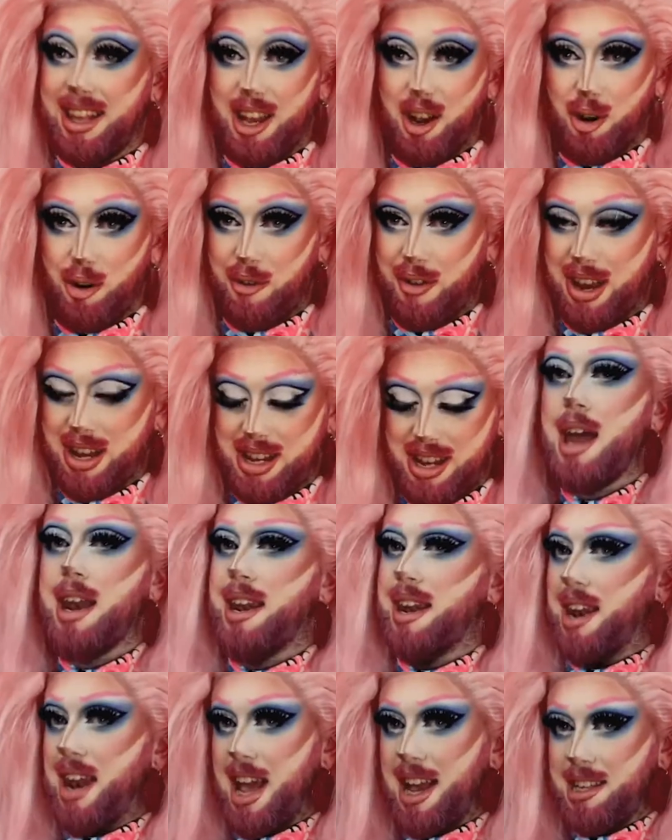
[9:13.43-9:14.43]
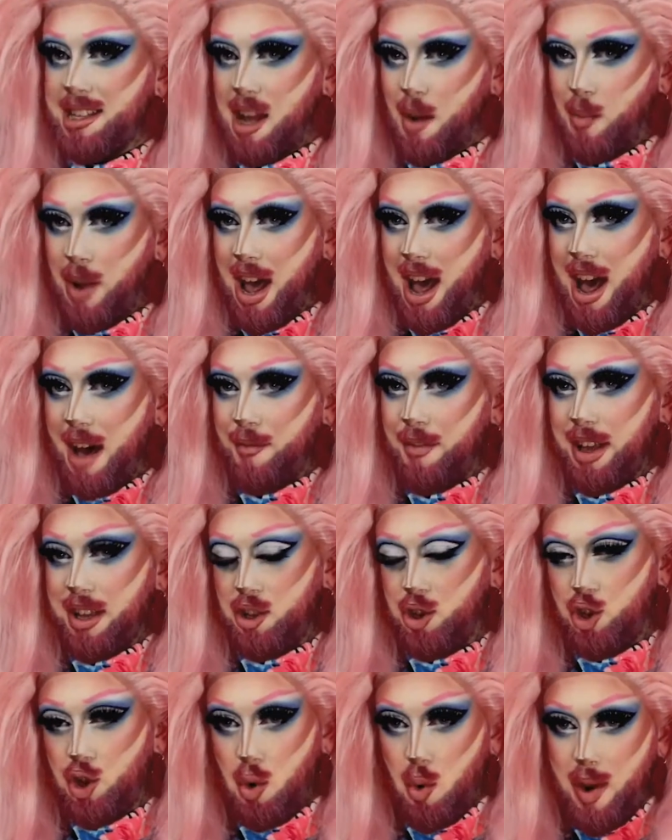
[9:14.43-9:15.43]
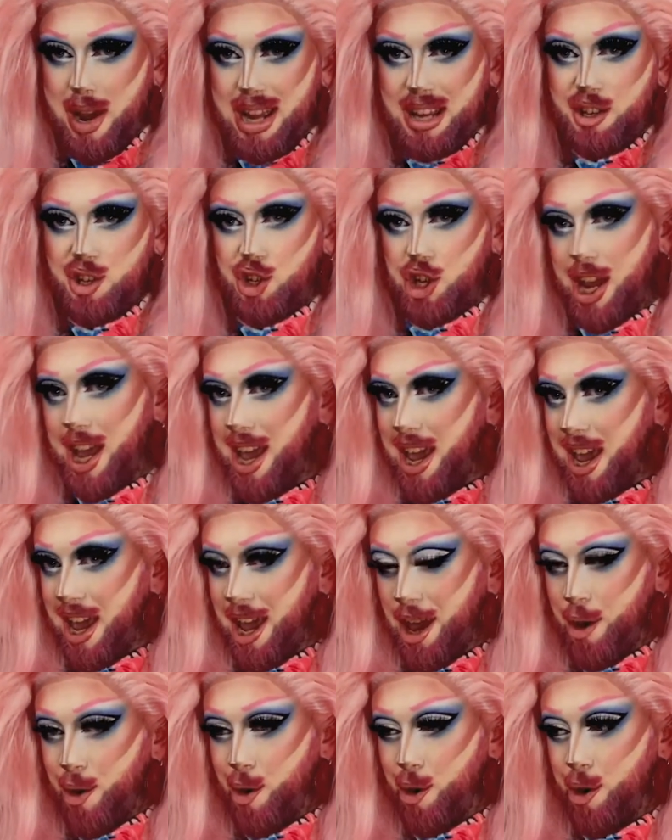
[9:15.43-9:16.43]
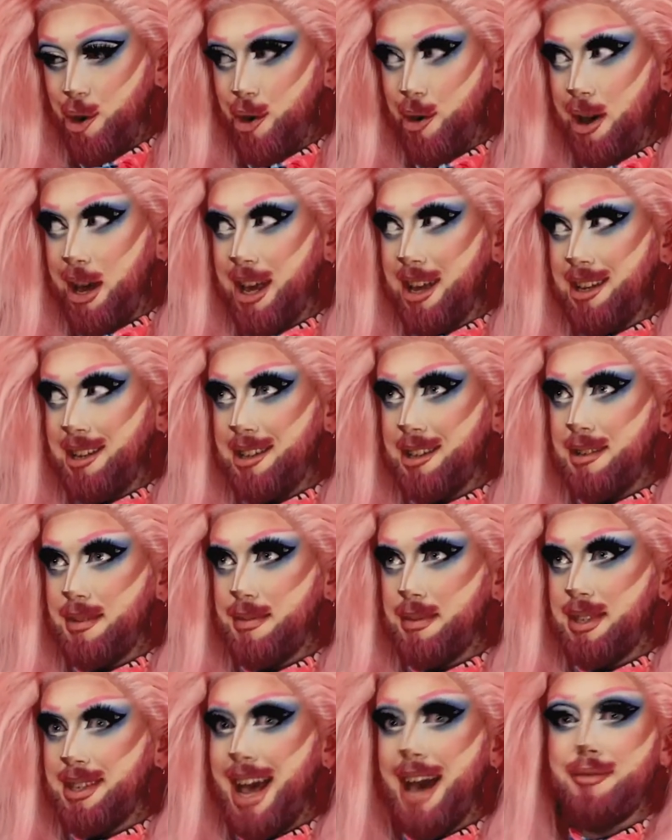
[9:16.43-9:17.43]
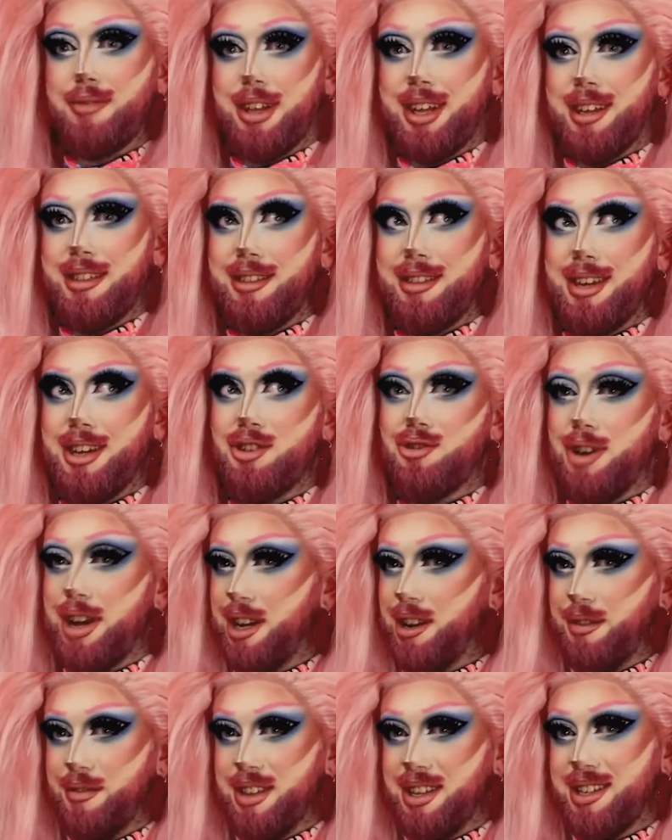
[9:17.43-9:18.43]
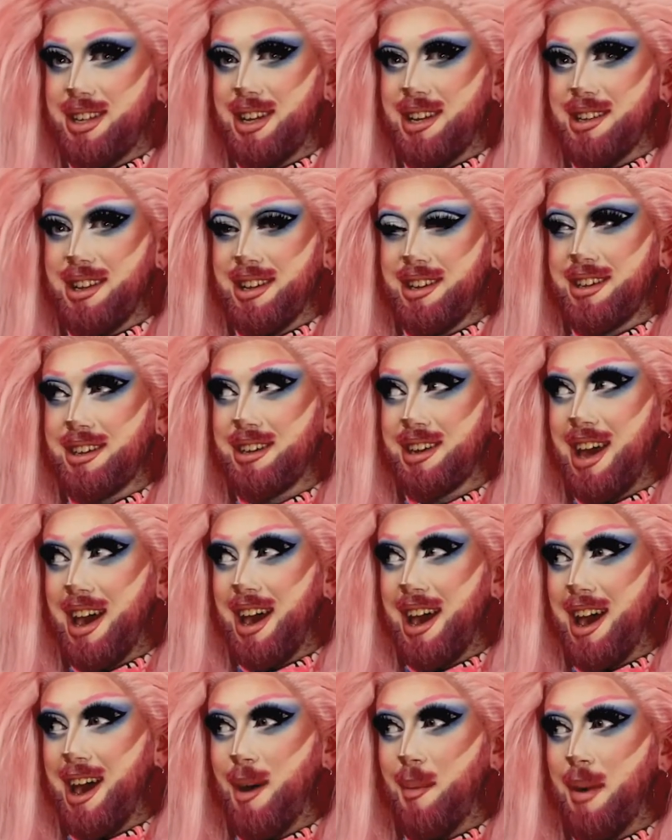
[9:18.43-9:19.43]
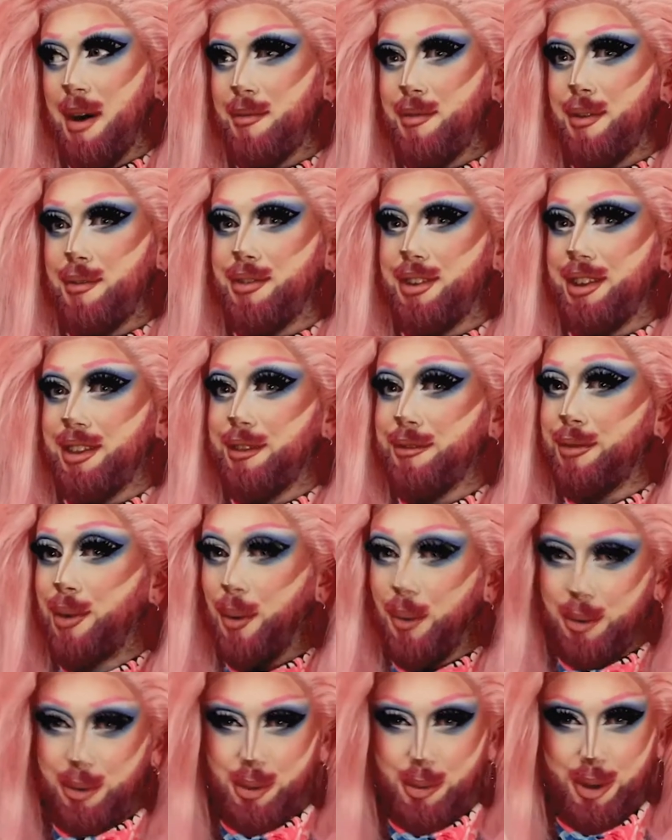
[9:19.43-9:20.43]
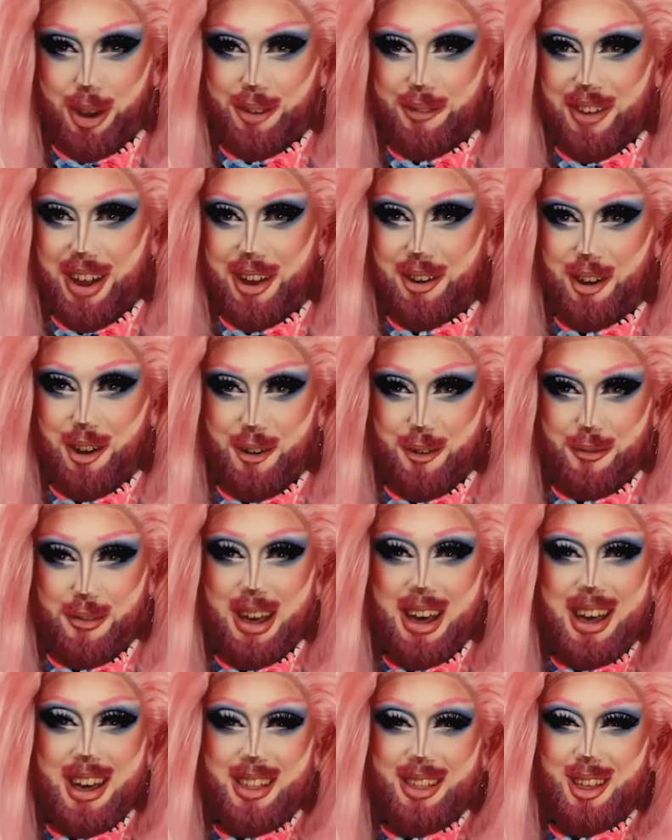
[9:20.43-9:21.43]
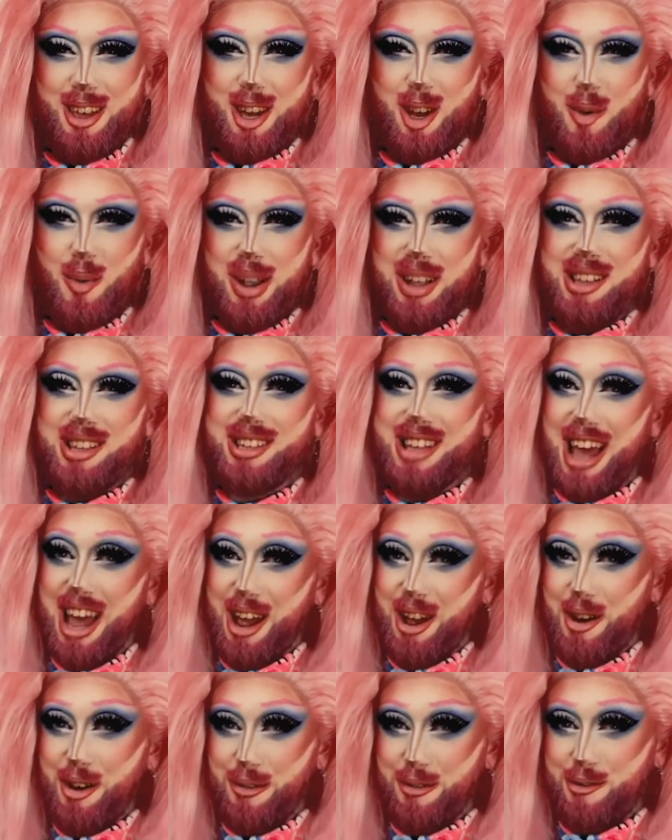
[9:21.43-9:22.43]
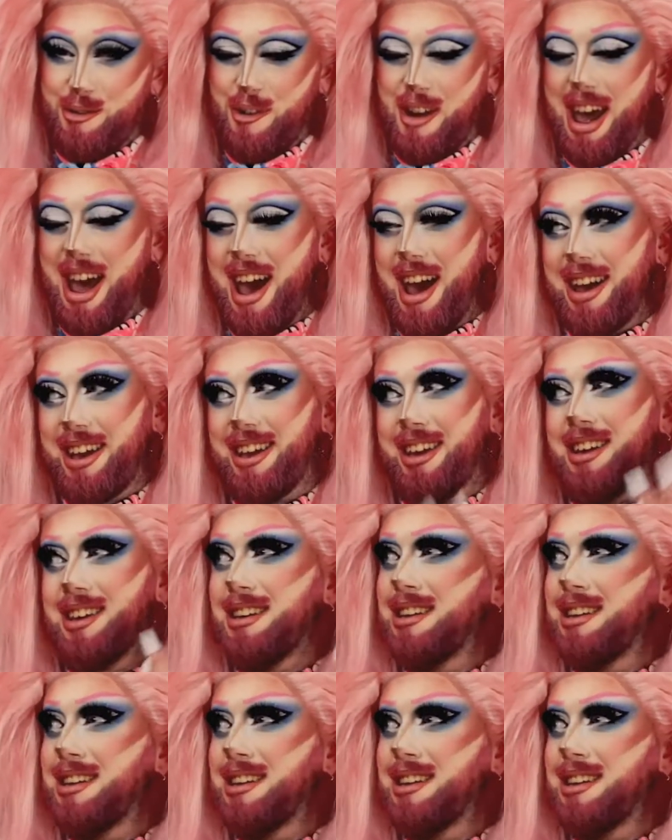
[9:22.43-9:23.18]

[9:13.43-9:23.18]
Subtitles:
already. Next up we have Joey J, who is definitely the trade of the season. If you've seen the photos going around of the queens out of drag.